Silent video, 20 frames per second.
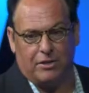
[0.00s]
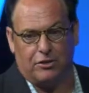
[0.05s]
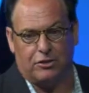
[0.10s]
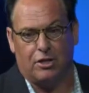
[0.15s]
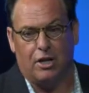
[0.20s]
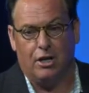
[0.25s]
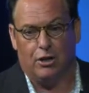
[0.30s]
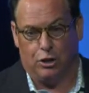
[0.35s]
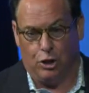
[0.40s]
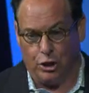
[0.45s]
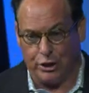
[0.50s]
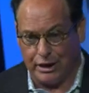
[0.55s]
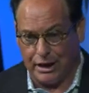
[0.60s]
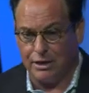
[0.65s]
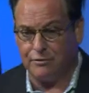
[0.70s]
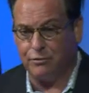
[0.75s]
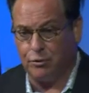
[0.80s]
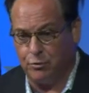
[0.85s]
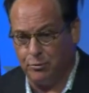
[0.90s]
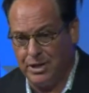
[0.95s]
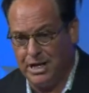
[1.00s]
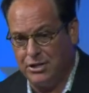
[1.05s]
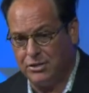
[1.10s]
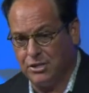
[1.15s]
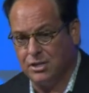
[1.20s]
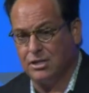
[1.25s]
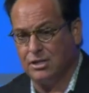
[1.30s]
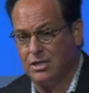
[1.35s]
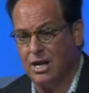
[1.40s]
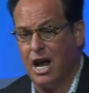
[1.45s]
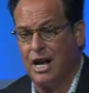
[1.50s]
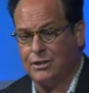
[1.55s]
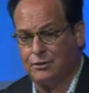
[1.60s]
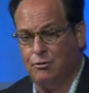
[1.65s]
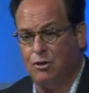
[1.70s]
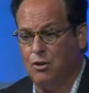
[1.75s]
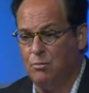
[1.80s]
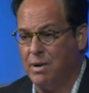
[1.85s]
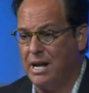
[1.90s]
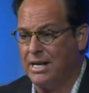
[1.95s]
this, looking for reasons not to
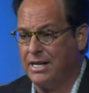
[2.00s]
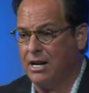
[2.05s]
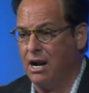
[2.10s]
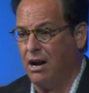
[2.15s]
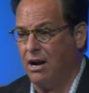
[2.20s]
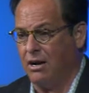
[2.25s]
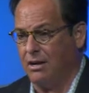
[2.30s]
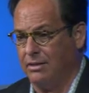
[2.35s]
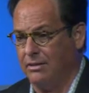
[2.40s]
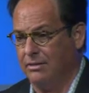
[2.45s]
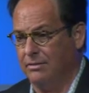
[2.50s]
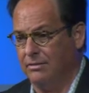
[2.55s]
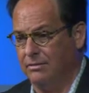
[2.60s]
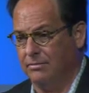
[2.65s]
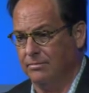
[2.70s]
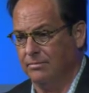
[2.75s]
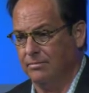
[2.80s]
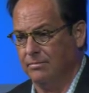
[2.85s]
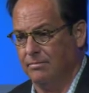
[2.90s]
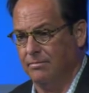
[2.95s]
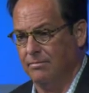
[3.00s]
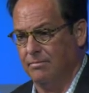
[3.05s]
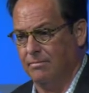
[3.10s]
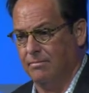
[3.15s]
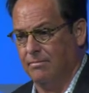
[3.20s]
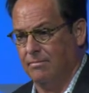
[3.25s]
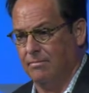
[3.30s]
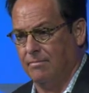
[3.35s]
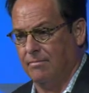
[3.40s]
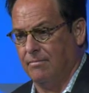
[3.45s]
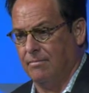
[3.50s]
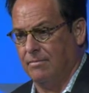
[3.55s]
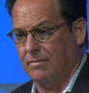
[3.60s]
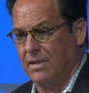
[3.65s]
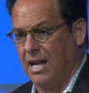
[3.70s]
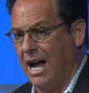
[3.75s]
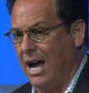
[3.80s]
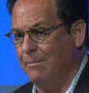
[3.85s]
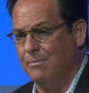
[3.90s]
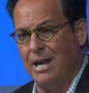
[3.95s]
obey God.
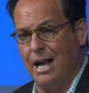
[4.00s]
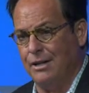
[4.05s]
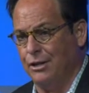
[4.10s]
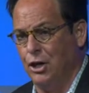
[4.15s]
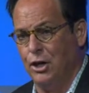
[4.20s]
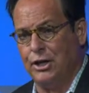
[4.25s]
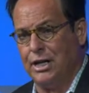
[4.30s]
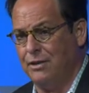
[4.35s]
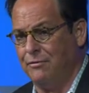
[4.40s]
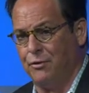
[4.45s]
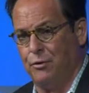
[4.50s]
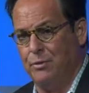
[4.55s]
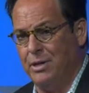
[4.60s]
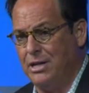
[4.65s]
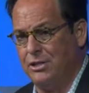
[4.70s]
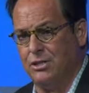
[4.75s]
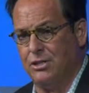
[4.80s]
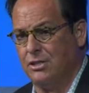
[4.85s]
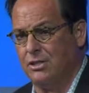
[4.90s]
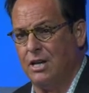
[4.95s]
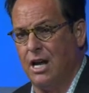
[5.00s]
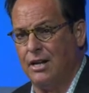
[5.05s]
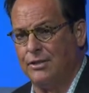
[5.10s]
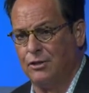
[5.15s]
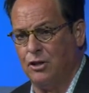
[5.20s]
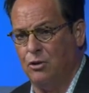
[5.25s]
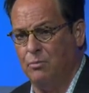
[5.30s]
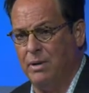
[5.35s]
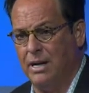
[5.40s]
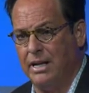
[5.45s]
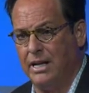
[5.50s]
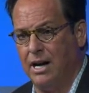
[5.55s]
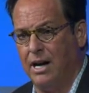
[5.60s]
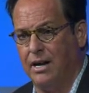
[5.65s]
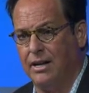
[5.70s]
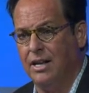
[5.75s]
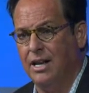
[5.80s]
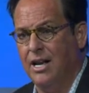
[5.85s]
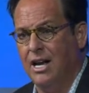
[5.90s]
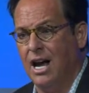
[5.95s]
I'm not looking for reasons not to obey
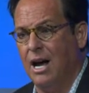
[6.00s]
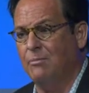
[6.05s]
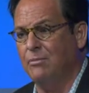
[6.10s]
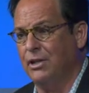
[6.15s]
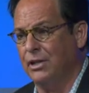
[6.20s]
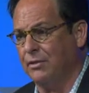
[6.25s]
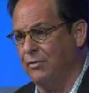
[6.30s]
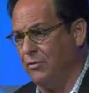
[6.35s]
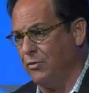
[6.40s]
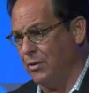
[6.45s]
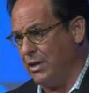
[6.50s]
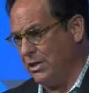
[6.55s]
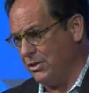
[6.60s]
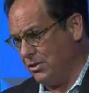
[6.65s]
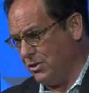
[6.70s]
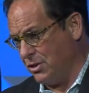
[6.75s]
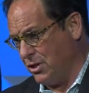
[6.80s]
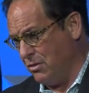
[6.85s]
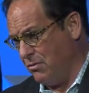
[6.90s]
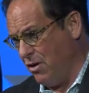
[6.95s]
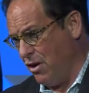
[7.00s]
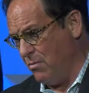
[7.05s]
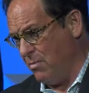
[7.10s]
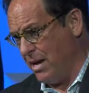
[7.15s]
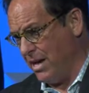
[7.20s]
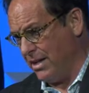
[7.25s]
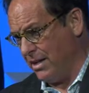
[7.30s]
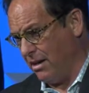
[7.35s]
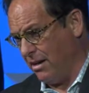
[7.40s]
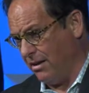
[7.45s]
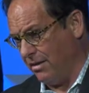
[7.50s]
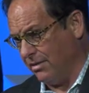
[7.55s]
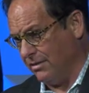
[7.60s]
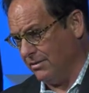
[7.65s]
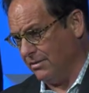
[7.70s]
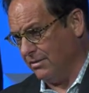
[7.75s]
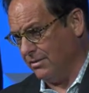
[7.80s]
God, I'm looking for reasons to obey God.